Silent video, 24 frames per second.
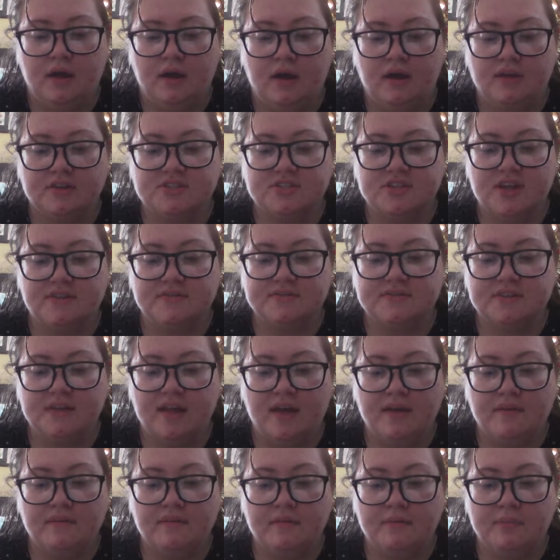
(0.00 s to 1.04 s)
A chef's
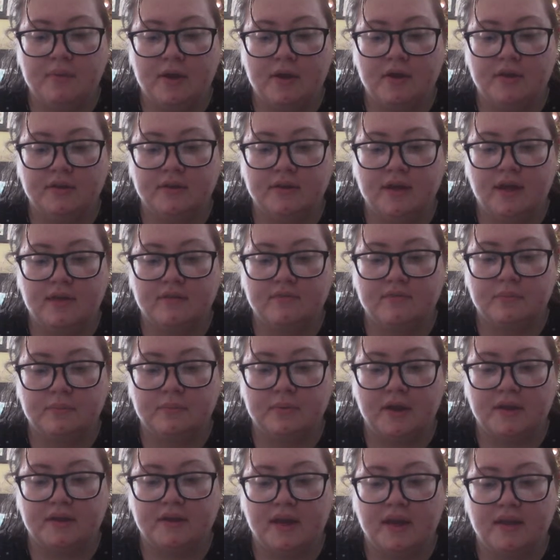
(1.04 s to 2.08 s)
knife, a paring knife, a
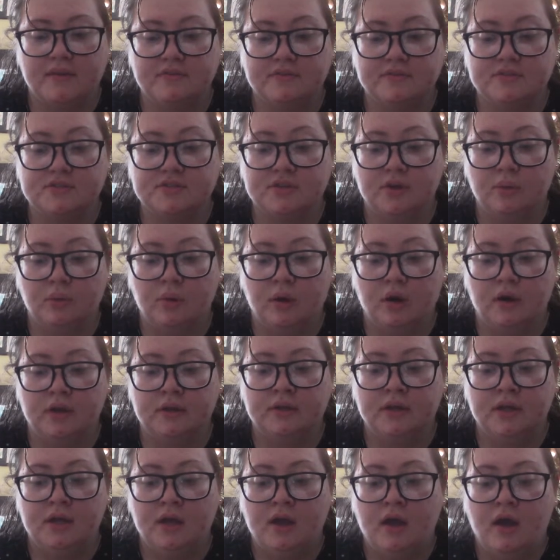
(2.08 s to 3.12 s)
bread knife, and so
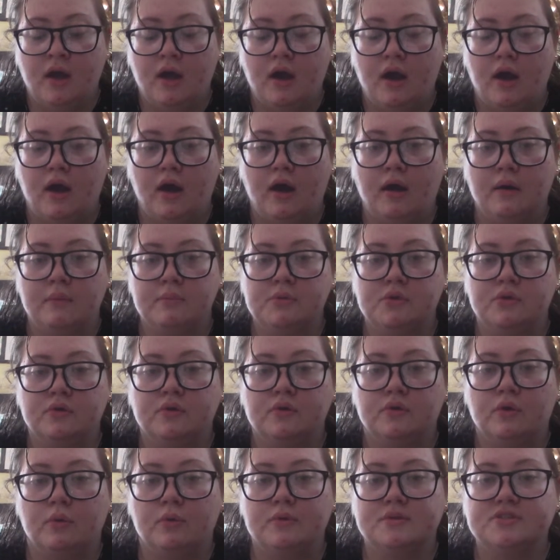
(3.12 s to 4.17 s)
on. You
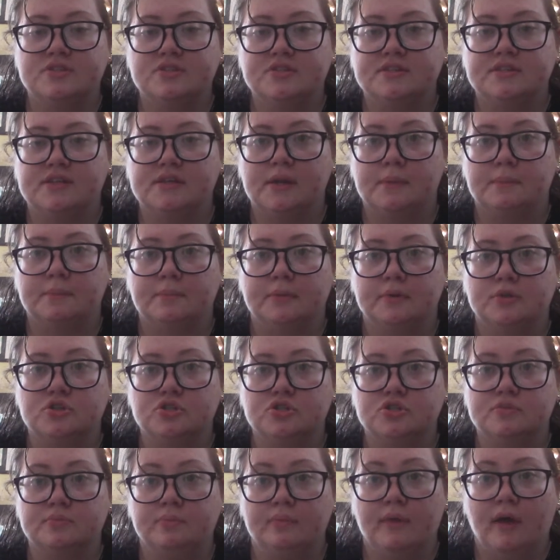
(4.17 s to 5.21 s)
could always just get a
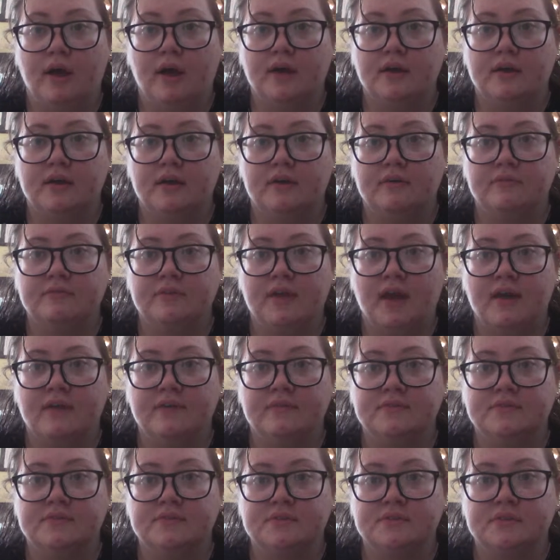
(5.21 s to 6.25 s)
butcher's block of
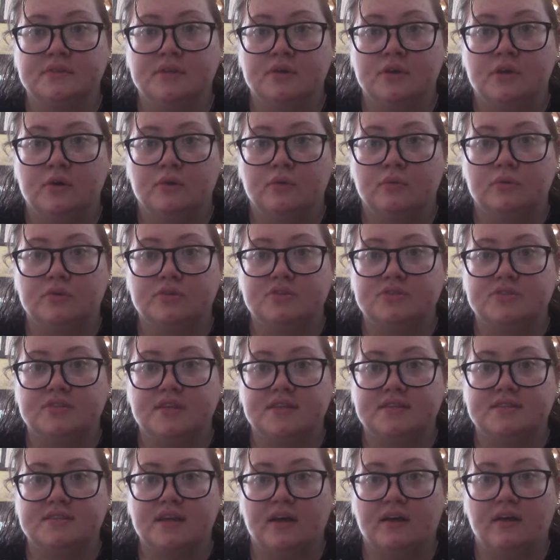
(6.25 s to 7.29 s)
knives, which
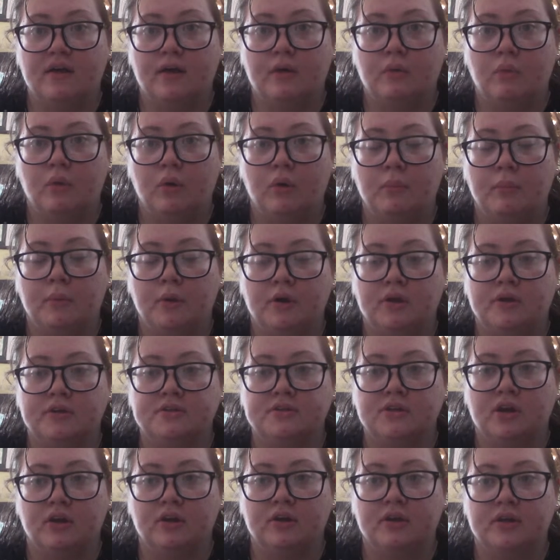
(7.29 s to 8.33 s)
they sell at Walmart and
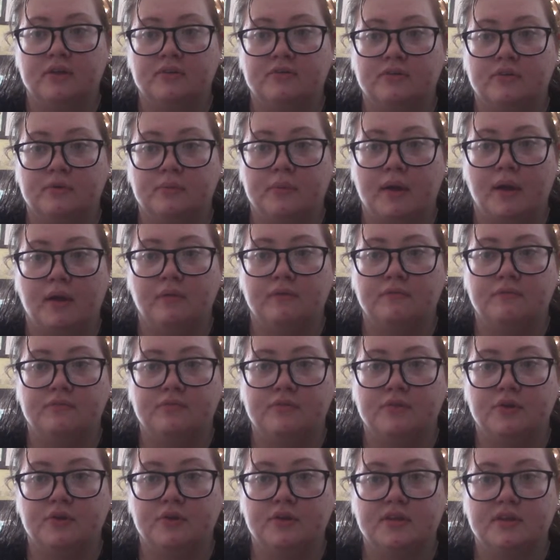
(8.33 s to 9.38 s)
Target for around
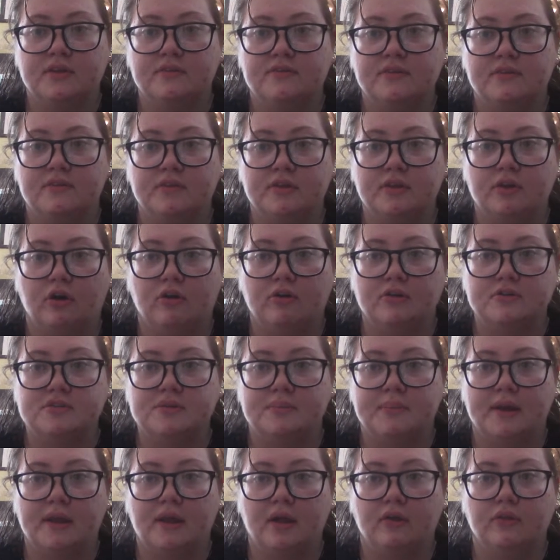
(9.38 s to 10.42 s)
$30 to $50
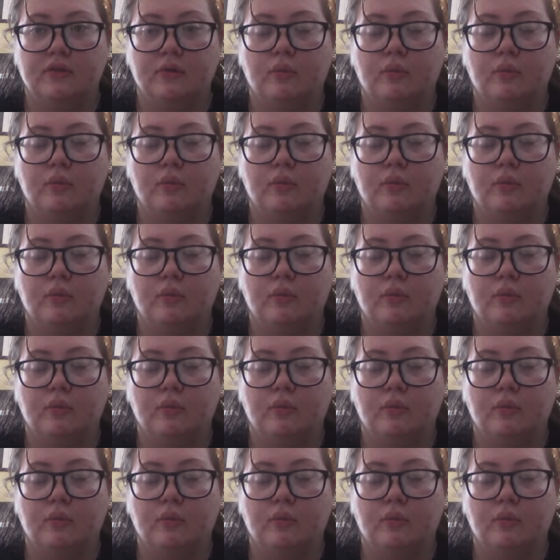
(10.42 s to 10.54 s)
depending on the